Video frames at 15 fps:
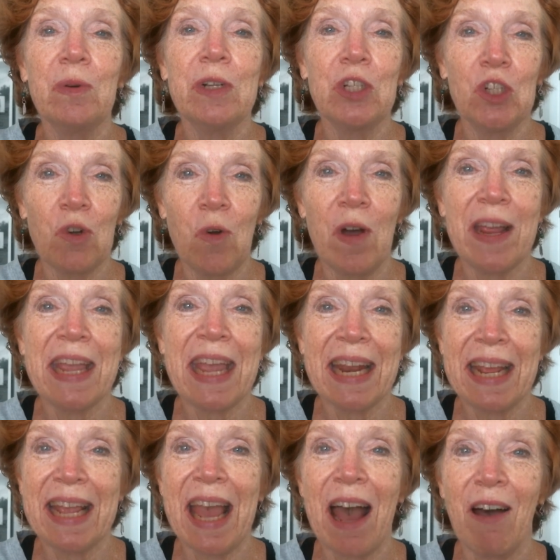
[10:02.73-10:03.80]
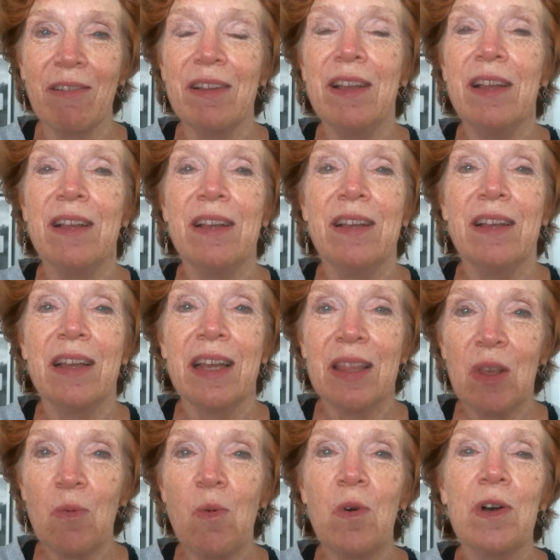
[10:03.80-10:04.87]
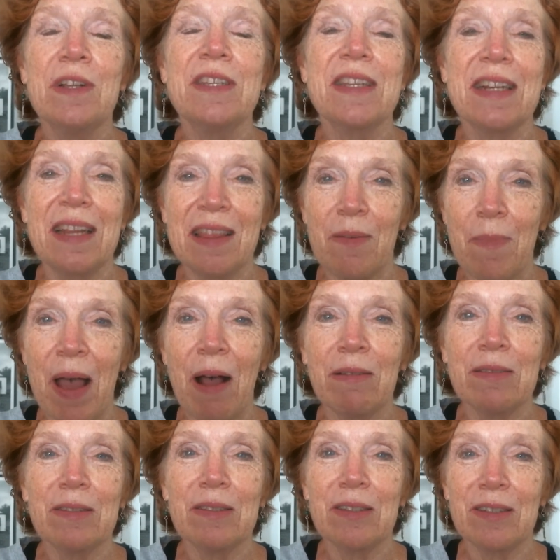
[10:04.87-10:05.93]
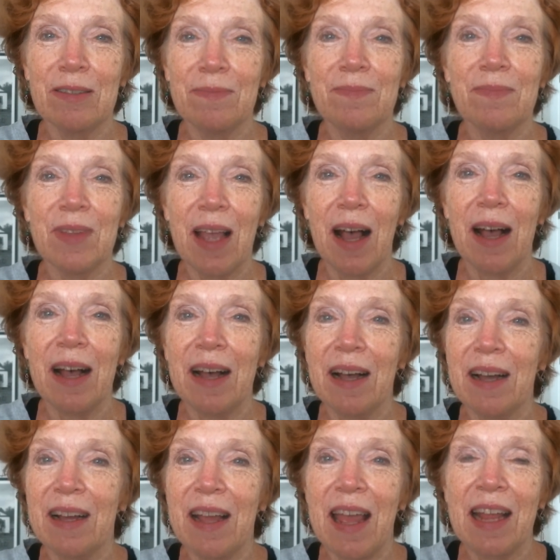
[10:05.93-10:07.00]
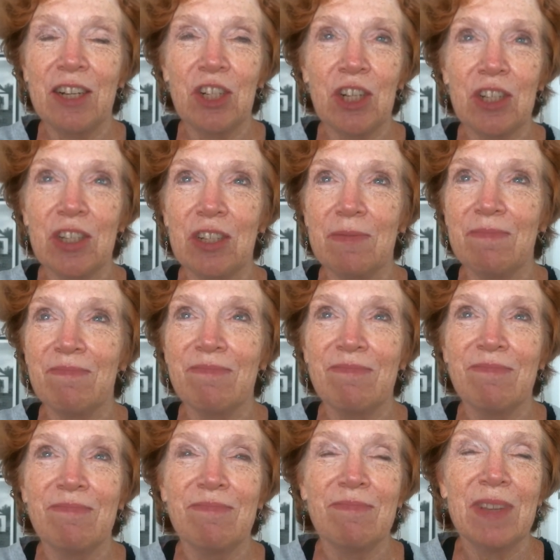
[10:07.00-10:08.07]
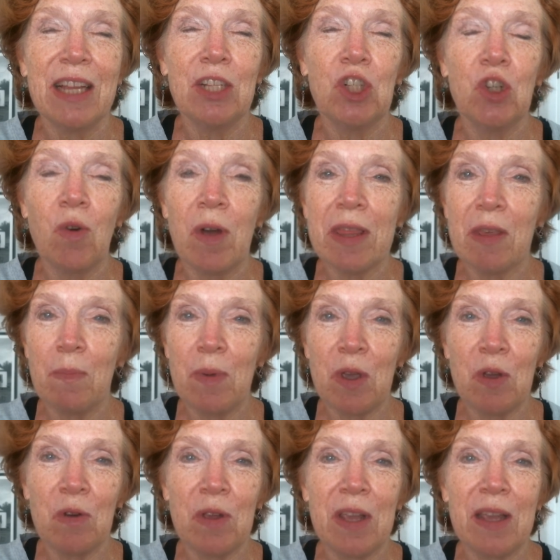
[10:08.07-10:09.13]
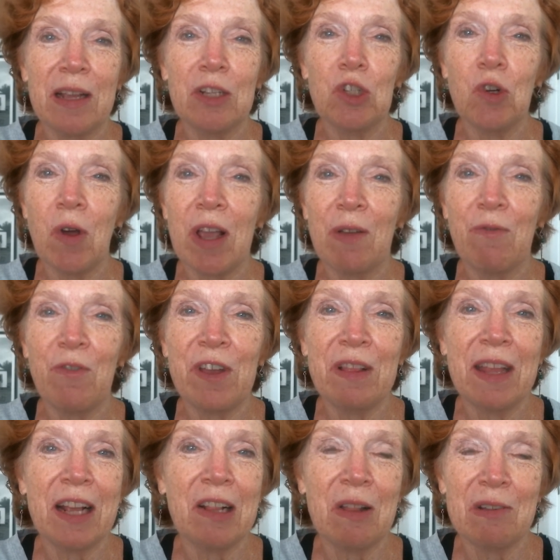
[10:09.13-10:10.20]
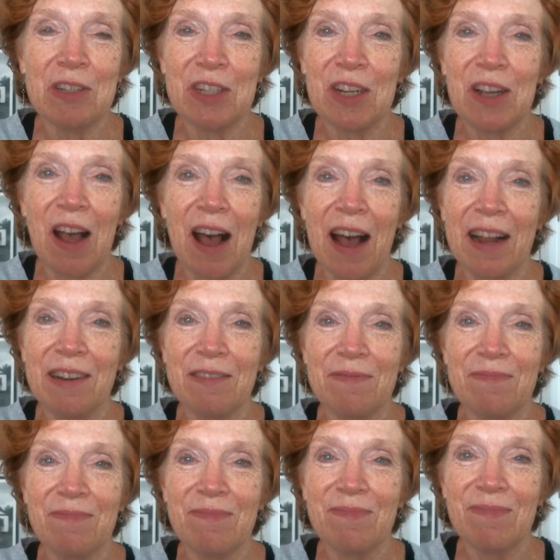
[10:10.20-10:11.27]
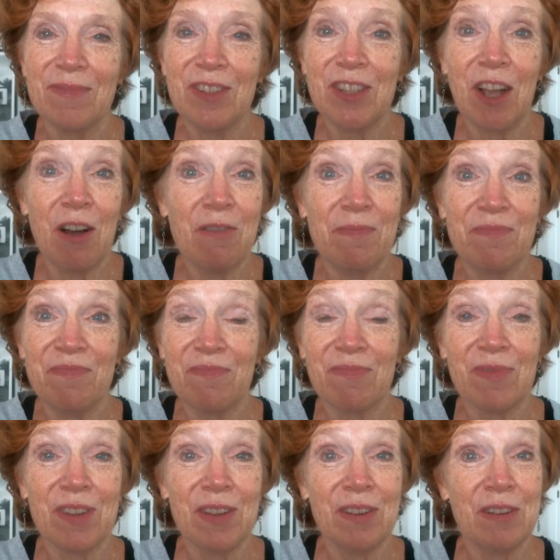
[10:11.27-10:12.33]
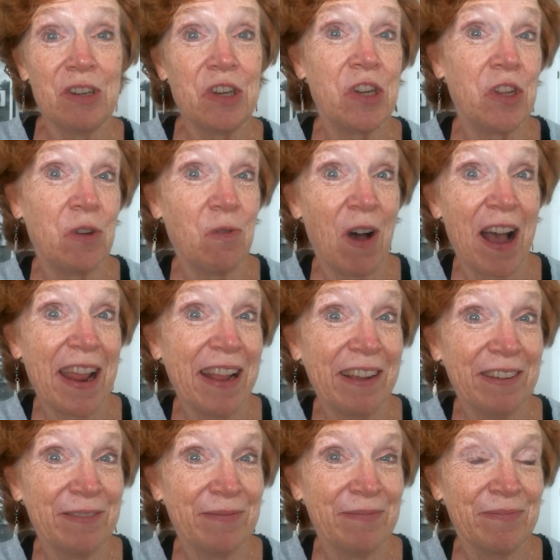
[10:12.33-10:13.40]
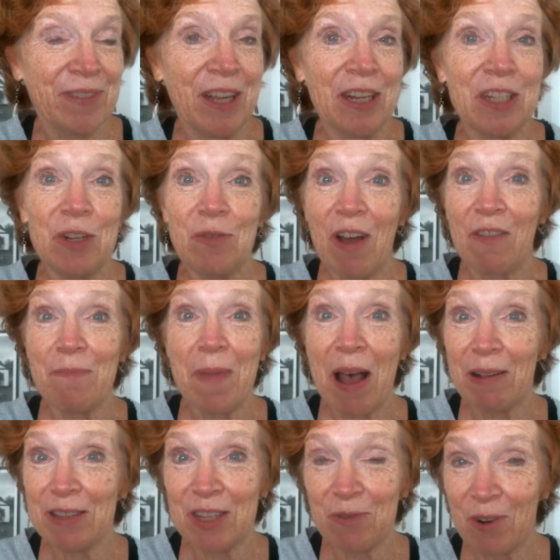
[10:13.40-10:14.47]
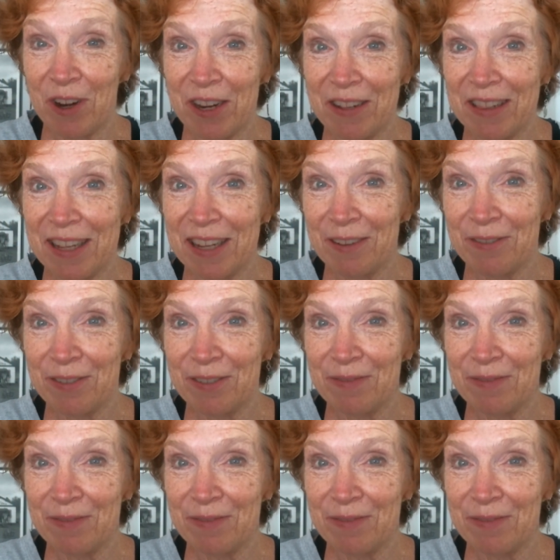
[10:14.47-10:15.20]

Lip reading: enjoy getting out in the woods and in the mountains and just enjoying the beauty, enjoying feeling close to God. So, do you hike? Do you have mountains where you live?